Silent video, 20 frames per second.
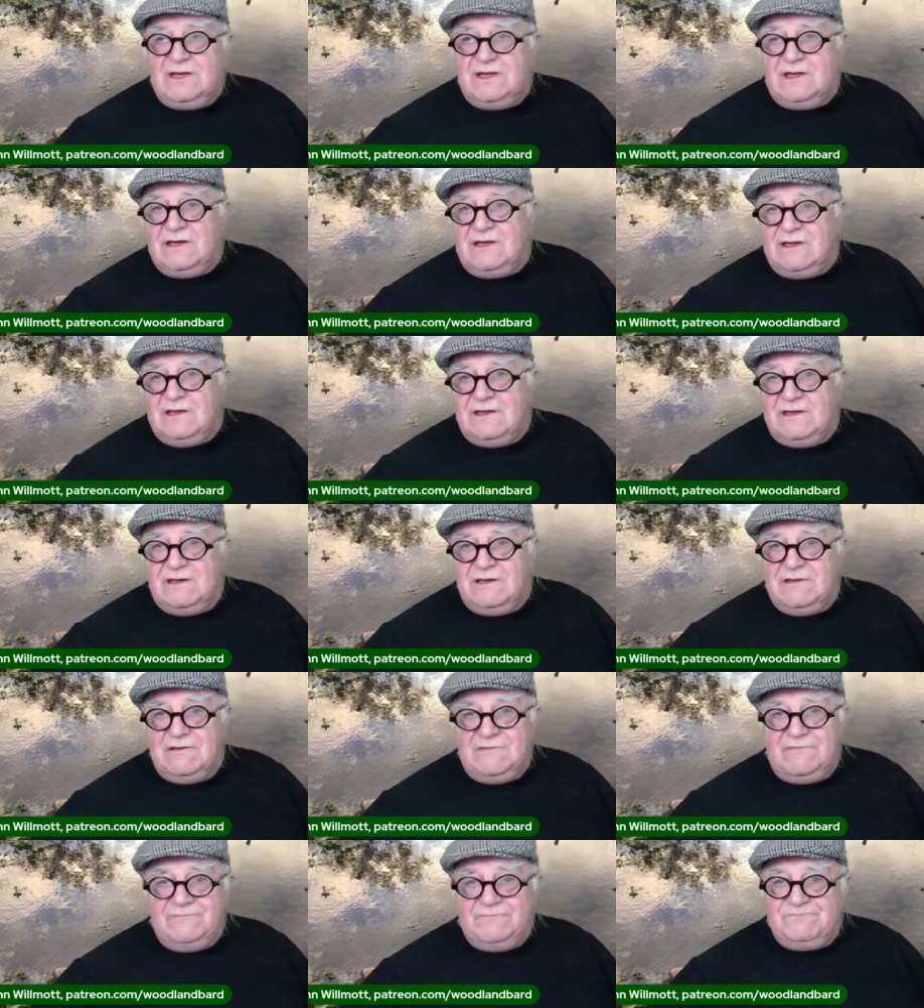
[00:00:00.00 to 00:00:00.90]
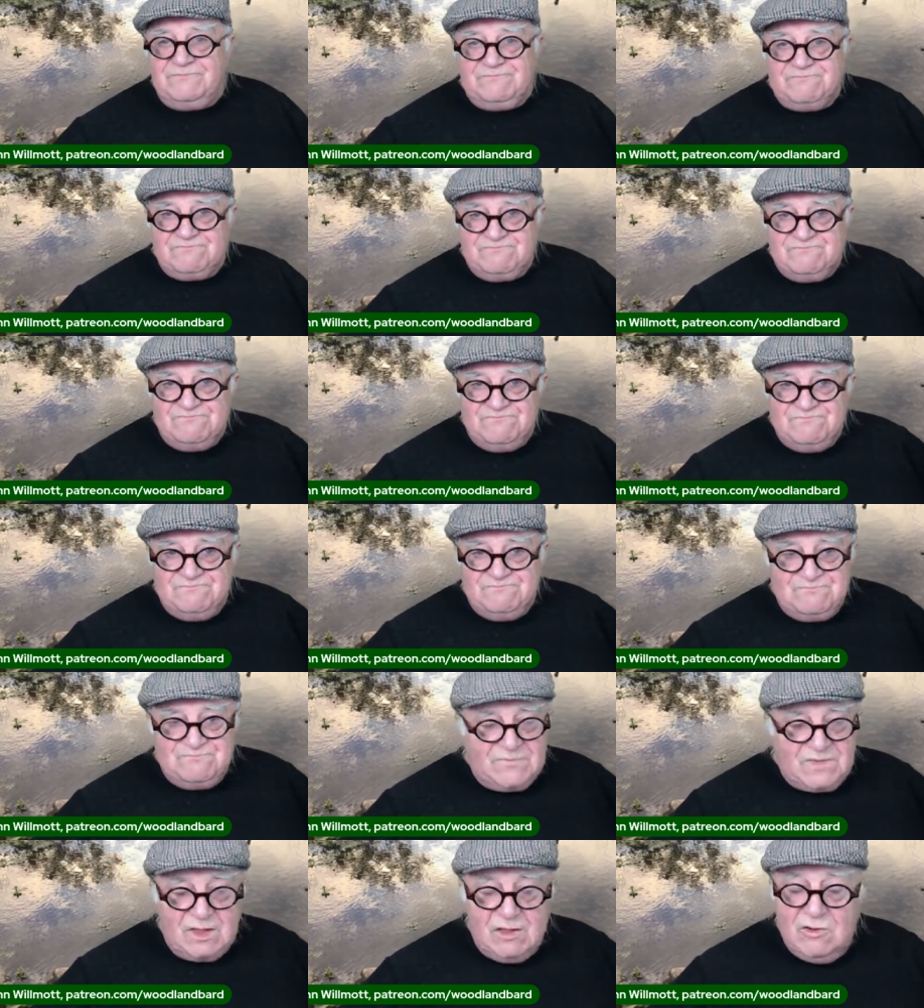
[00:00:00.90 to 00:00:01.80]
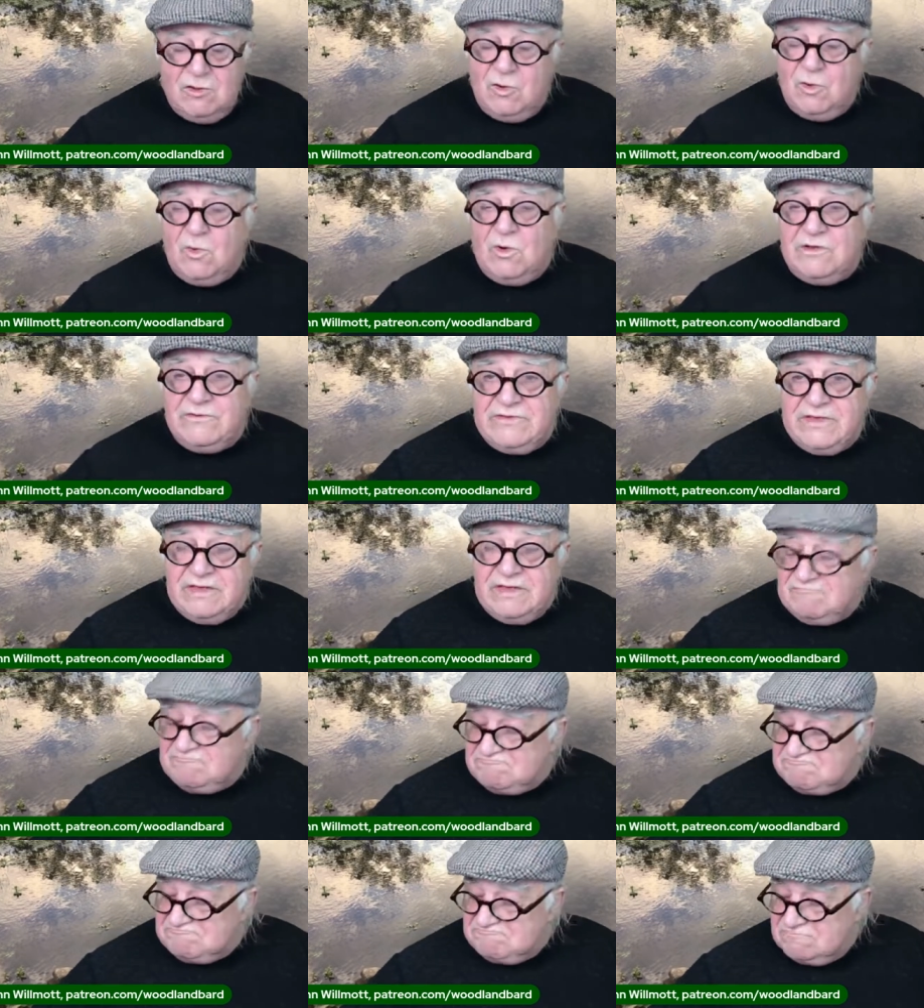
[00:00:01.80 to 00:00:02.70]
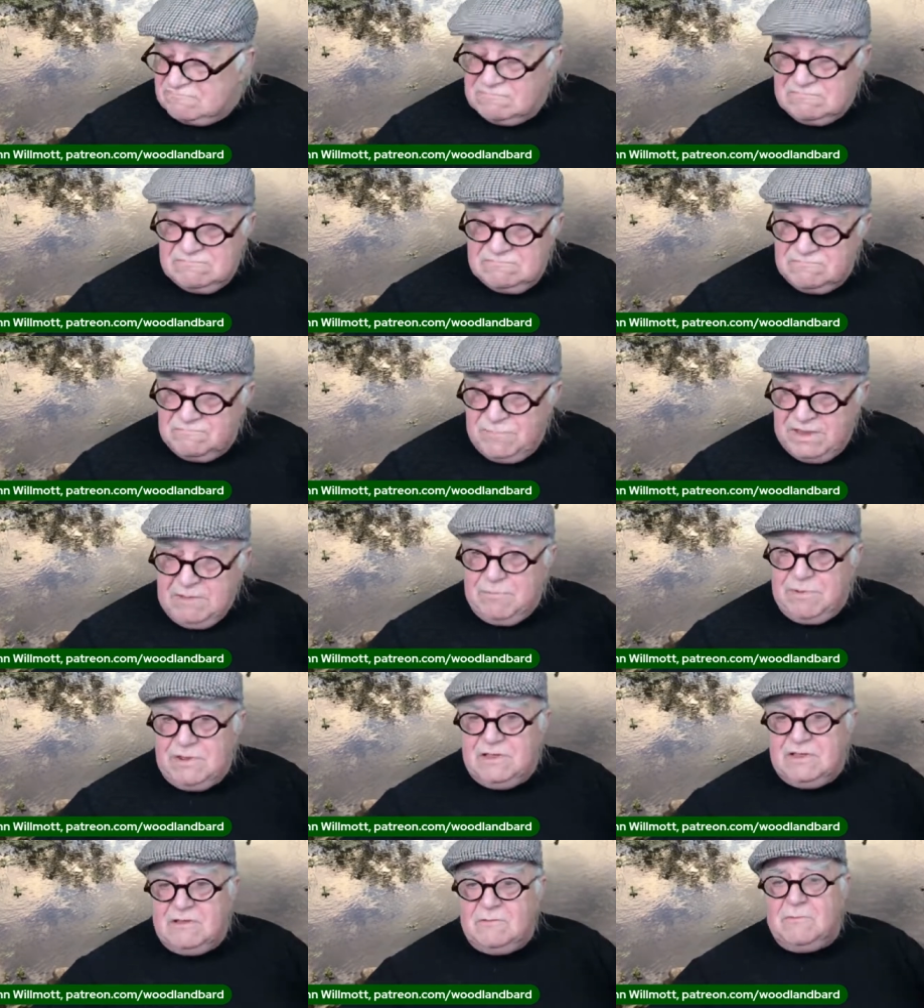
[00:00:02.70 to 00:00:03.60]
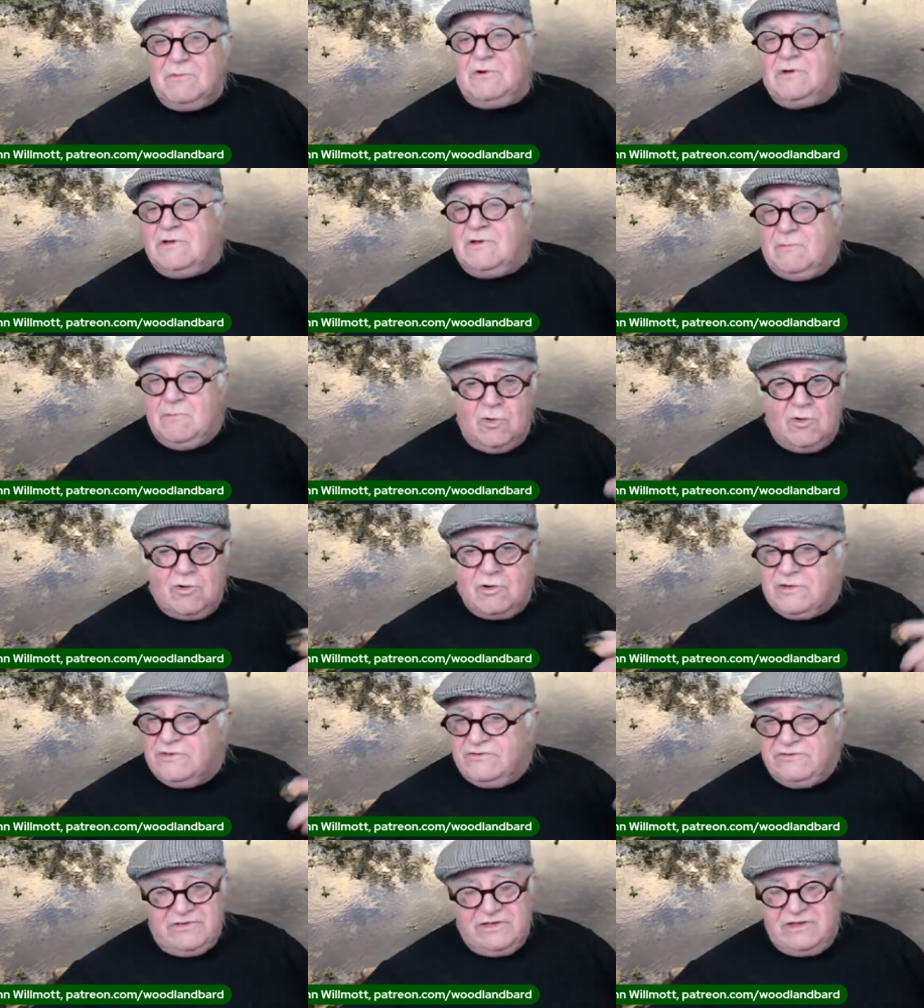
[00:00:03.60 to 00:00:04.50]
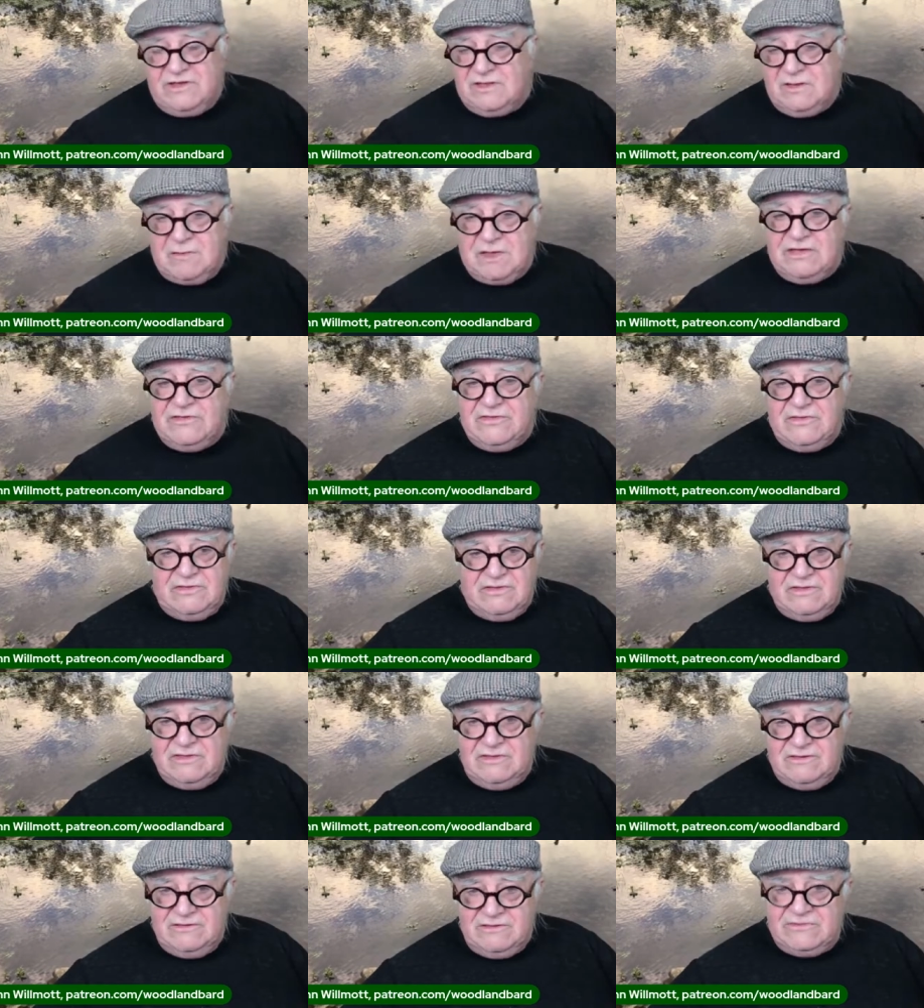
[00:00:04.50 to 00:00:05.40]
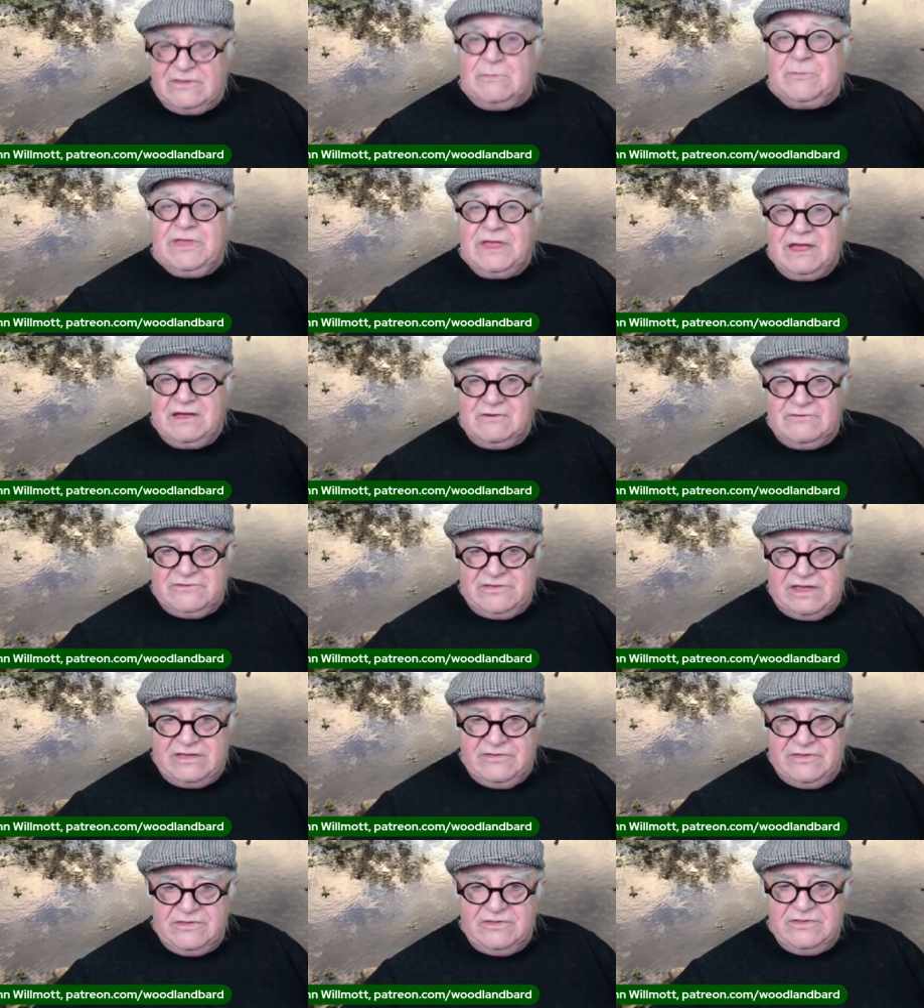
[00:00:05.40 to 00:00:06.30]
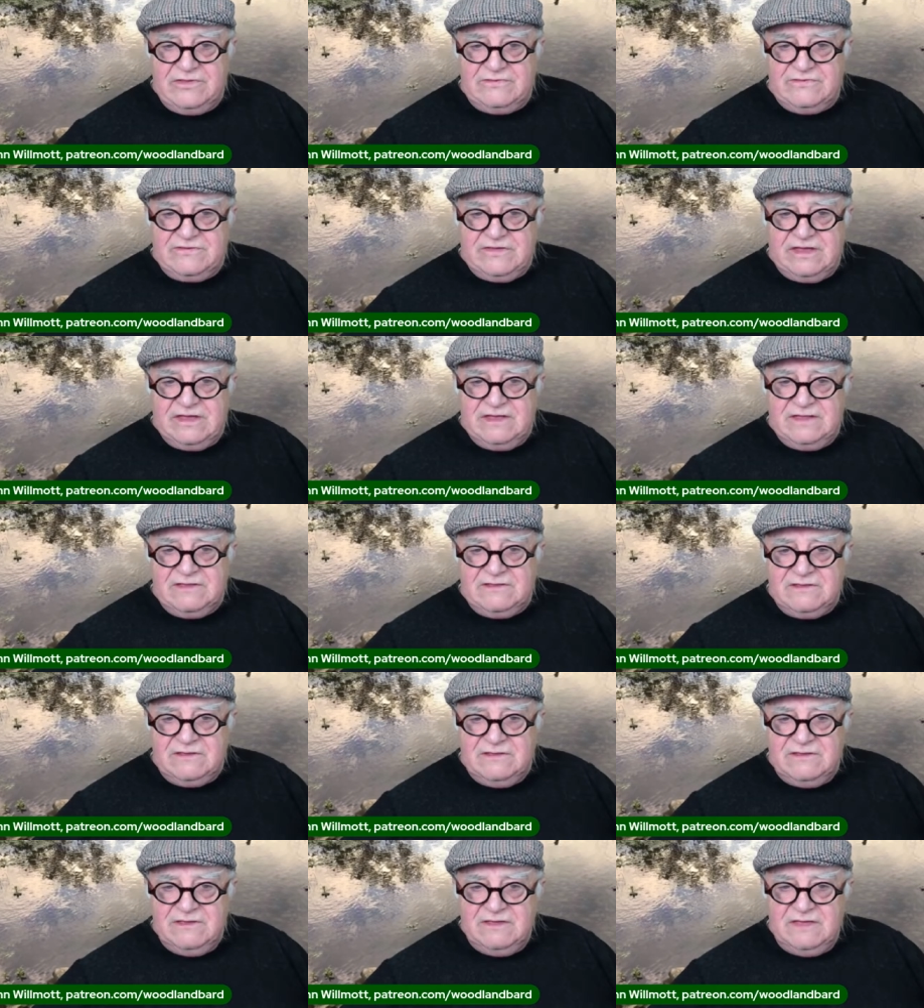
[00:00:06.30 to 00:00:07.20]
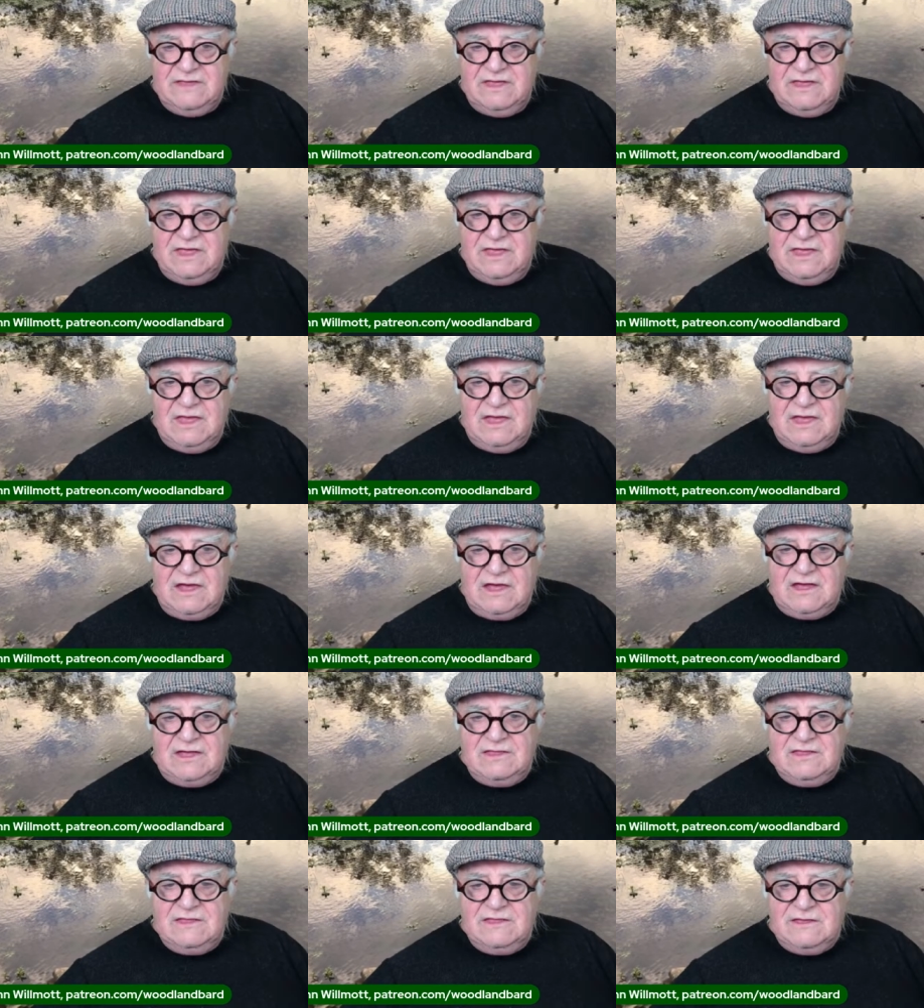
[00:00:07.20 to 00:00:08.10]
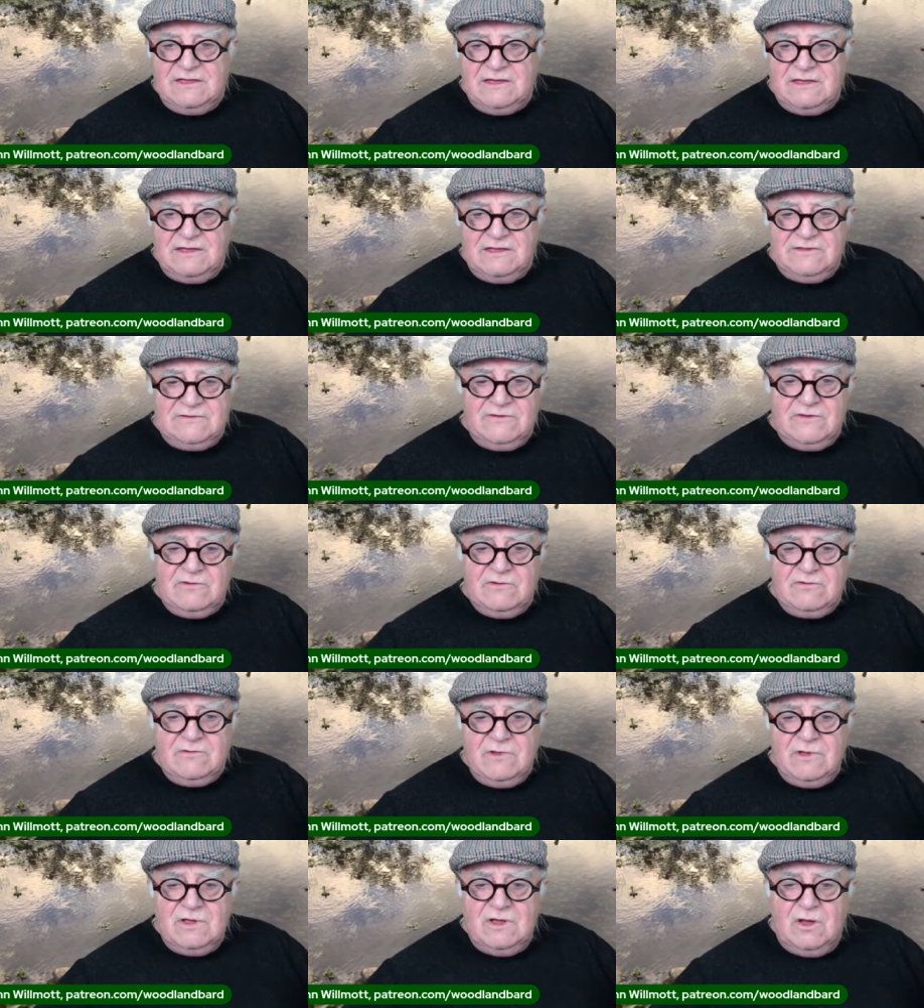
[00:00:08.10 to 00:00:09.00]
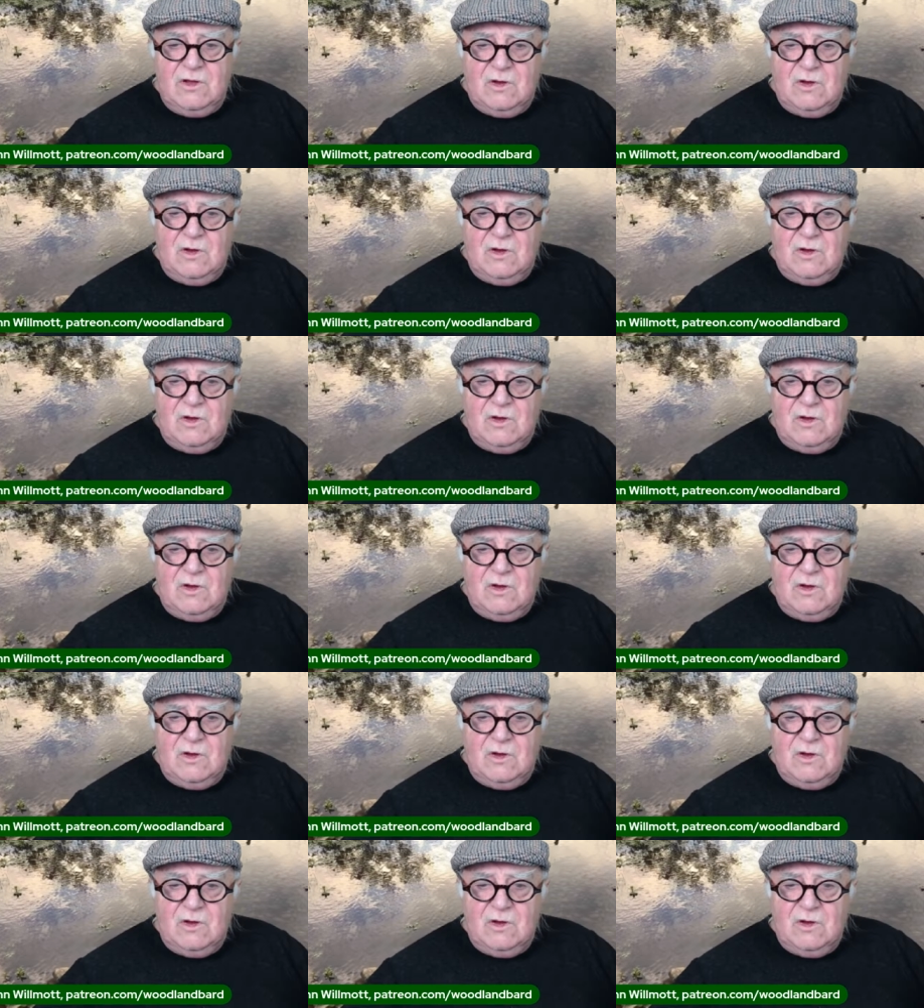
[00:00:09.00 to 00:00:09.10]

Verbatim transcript: Uh, who was it? People are more concerned about something else other than the saint. And uh, so...